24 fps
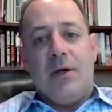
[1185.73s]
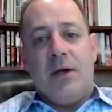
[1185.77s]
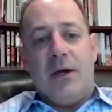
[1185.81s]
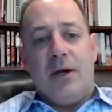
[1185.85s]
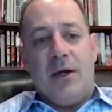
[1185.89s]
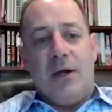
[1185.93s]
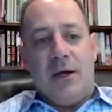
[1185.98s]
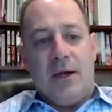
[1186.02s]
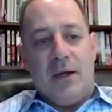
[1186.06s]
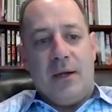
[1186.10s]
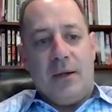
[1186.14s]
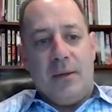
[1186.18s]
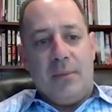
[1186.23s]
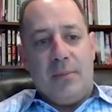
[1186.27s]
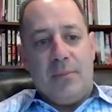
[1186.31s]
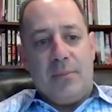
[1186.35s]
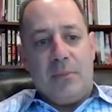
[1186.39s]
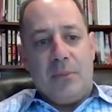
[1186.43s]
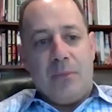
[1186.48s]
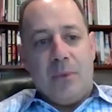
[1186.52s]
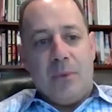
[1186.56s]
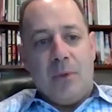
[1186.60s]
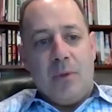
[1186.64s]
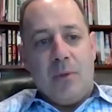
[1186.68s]

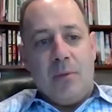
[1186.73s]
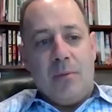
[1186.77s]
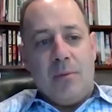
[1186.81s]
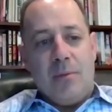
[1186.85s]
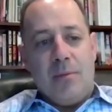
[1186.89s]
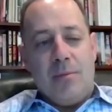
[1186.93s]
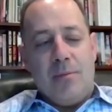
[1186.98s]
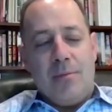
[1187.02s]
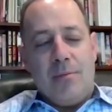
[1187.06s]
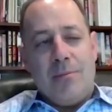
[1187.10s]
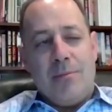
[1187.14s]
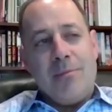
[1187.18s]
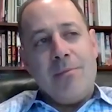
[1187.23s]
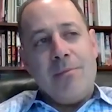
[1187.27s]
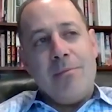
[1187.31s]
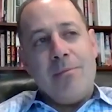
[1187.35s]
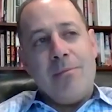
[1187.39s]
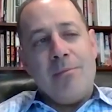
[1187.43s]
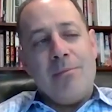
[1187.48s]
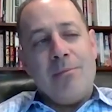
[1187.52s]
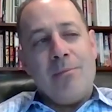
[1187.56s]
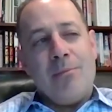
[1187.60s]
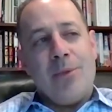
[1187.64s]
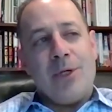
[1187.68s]

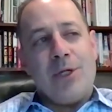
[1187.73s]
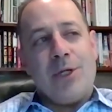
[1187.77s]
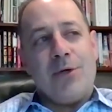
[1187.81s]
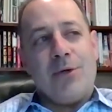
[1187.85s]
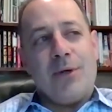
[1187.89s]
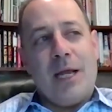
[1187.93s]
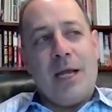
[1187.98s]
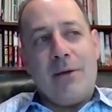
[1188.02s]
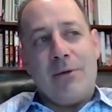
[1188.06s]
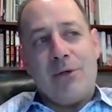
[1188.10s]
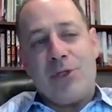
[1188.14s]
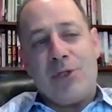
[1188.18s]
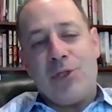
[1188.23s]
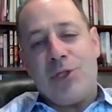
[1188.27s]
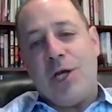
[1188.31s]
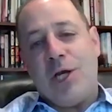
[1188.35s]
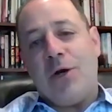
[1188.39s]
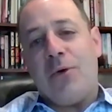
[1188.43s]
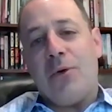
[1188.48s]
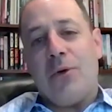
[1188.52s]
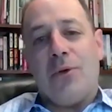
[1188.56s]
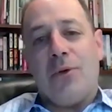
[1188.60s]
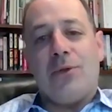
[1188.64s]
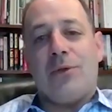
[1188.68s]
But you're now a
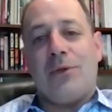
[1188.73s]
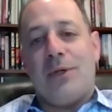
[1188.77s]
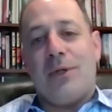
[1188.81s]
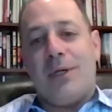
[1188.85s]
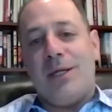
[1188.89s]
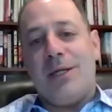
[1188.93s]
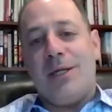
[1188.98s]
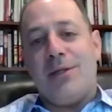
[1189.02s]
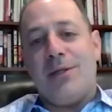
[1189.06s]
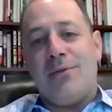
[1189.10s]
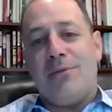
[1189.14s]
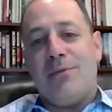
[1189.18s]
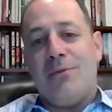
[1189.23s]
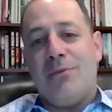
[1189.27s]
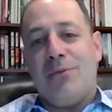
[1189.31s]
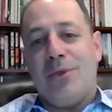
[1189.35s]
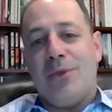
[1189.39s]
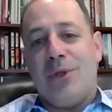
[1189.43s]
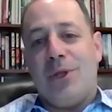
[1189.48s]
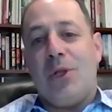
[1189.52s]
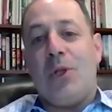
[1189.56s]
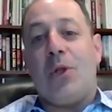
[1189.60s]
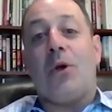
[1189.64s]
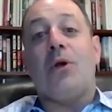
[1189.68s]
shareholder in
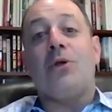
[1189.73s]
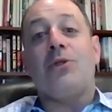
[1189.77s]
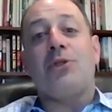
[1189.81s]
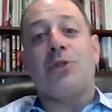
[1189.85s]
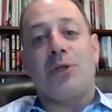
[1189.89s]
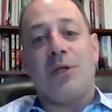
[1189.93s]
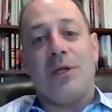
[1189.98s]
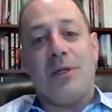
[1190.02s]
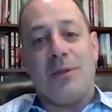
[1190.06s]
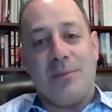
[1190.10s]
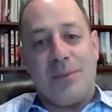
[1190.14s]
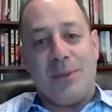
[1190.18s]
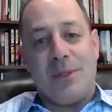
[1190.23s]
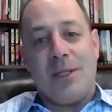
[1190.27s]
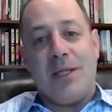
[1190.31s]
the larger company.